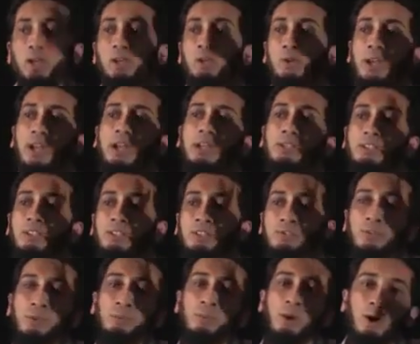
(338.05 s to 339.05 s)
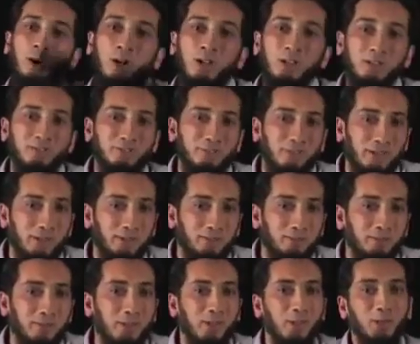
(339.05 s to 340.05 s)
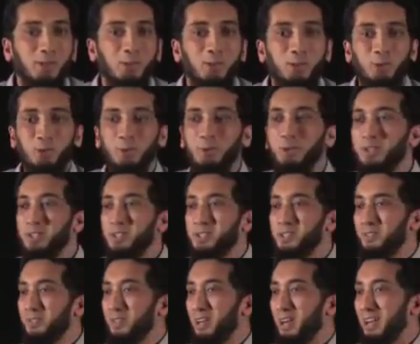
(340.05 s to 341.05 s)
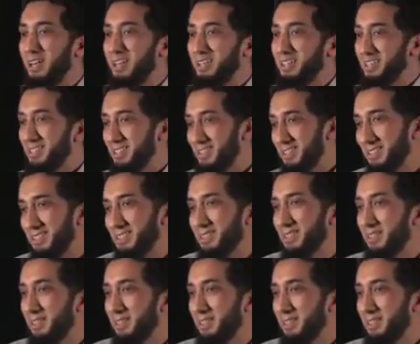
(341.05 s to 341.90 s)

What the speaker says: Grant us from all of them coolness of eyes.